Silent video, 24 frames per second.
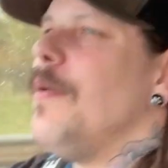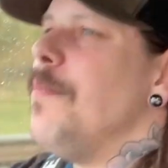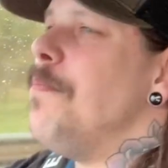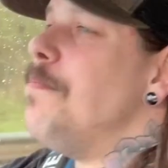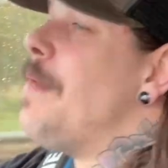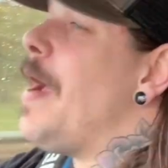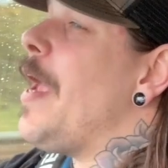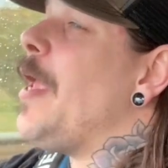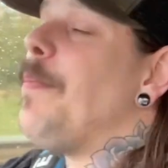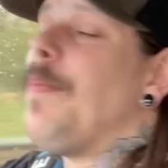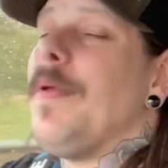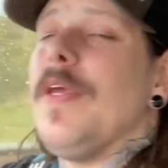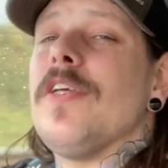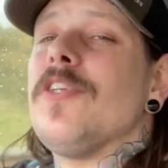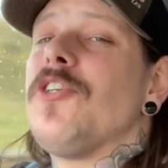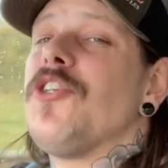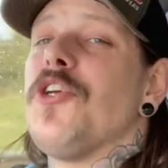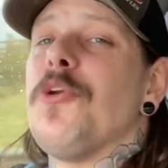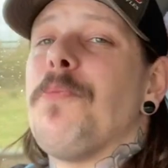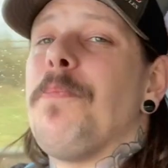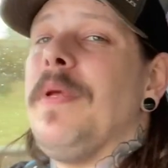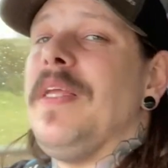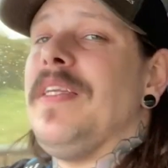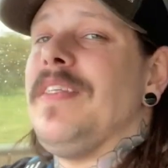Maybe it
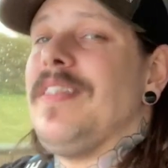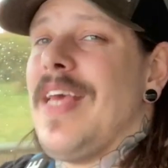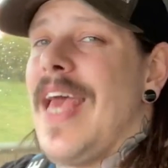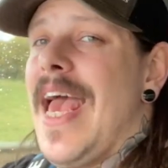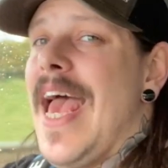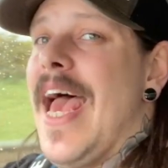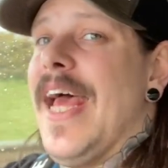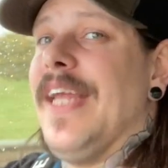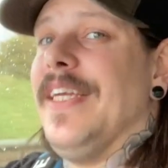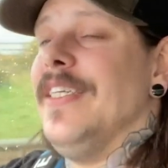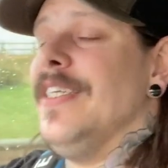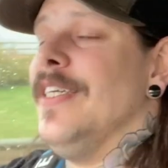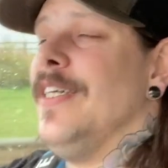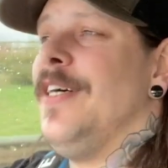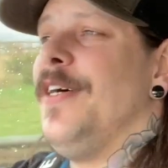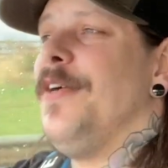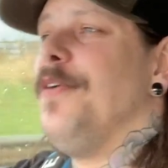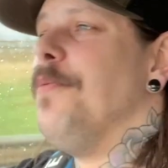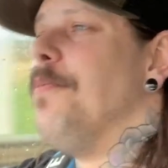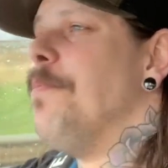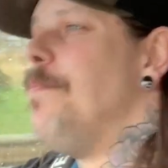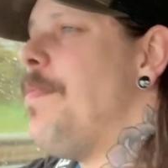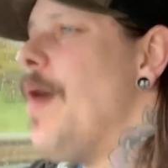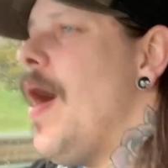should be
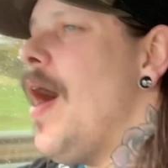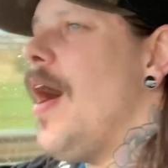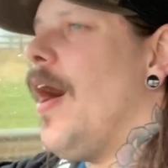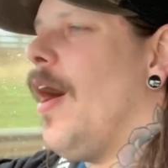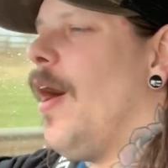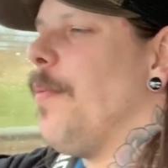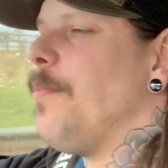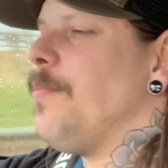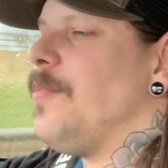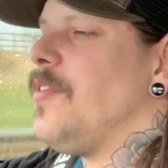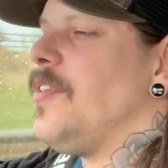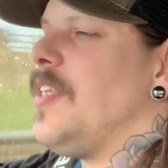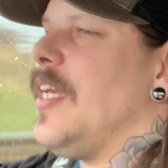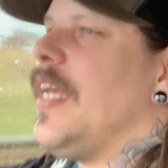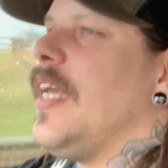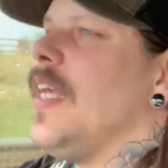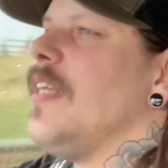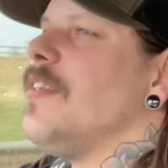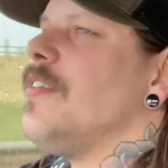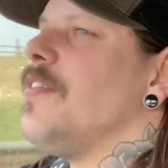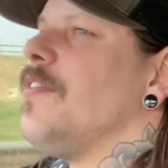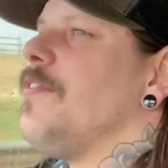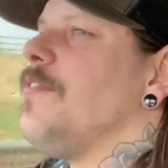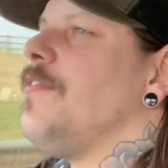10, but I'm
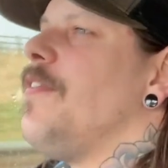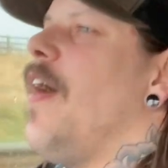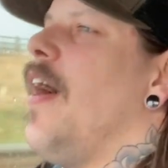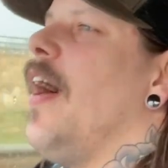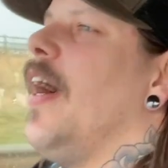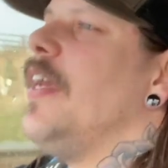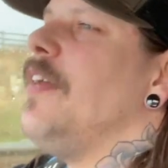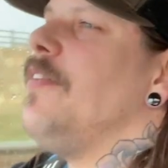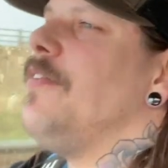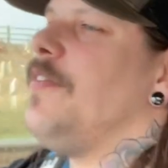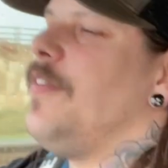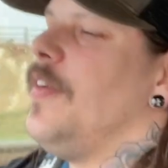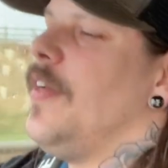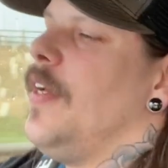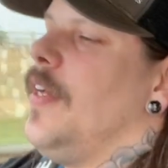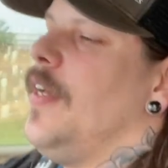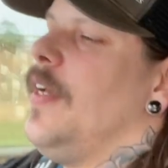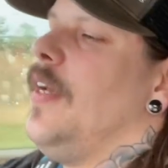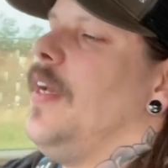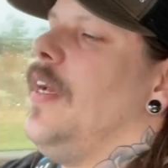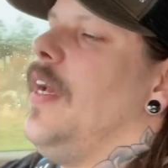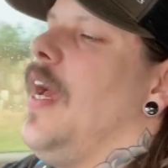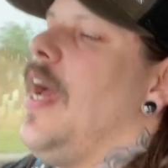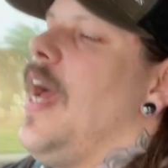sticking to 5,
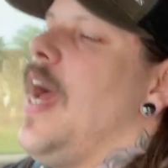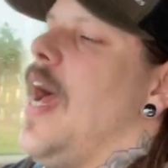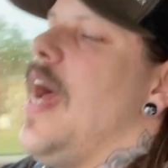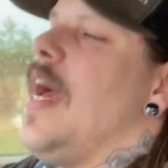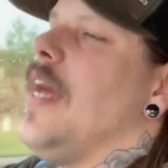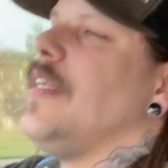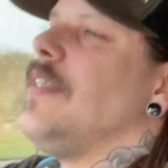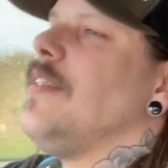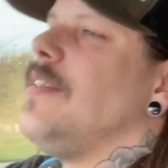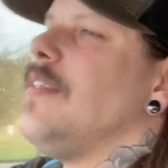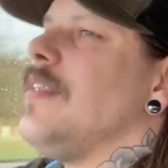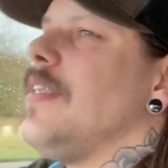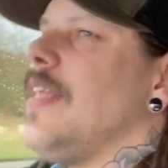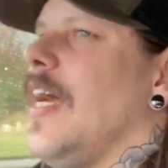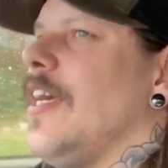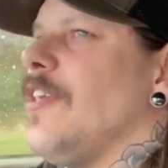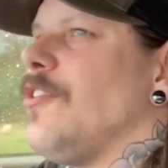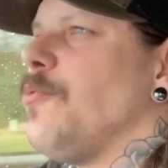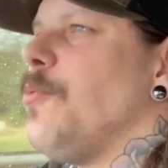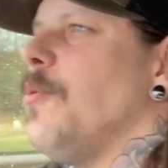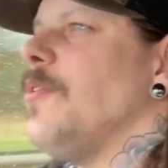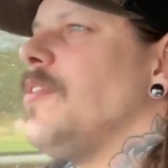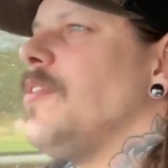and that's what's